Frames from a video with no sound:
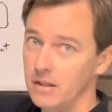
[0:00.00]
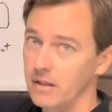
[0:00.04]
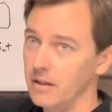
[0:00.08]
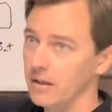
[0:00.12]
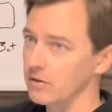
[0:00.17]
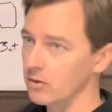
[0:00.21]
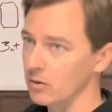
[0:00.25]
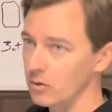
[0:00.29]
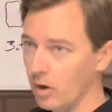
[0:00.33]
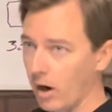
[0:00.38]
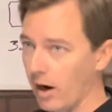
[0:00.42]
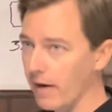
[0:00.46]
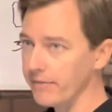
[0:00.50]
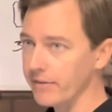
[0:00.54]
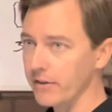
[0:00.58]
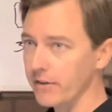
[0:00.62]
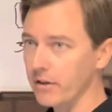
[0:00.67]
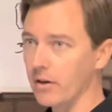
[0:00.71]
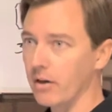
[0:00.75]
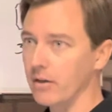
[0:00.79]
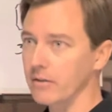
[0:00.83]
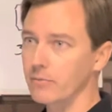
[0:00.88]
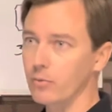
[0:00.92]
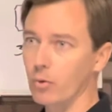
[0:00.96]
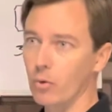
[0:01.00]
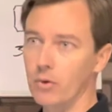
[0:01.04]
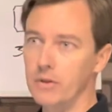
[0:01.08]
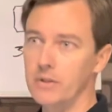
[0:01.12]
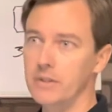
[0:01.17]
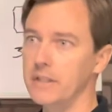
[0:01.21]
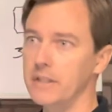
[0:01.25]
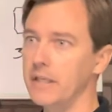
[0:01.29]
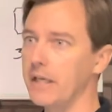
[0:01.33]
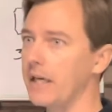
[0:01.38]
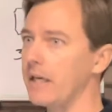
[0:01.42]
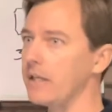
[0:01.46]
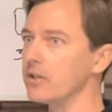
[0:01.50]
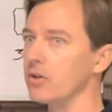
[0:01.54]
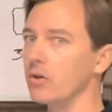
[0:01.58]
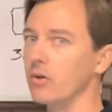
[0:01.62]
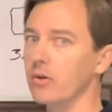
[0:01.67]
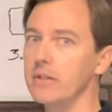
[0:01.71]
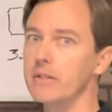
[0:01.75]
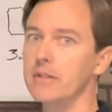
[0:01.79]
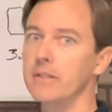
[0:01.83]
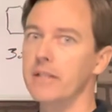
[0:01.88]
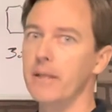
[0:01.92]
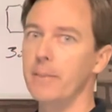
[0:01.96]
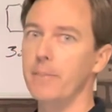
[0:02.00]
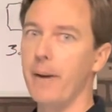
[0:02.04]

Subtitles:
And they're often called the 4C's. You always see